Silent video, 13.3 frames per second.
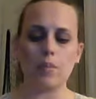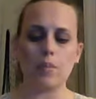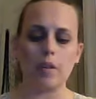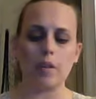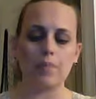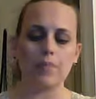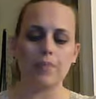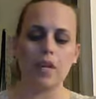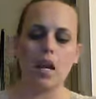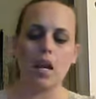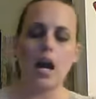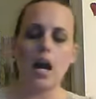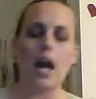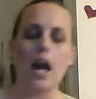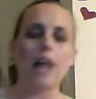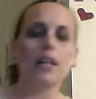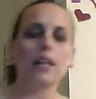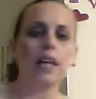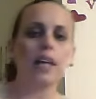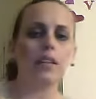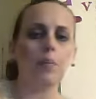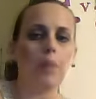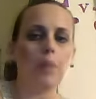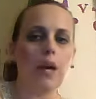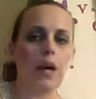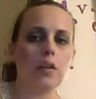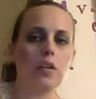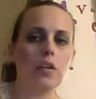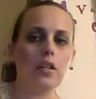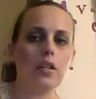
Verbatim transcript: but I like the bottle.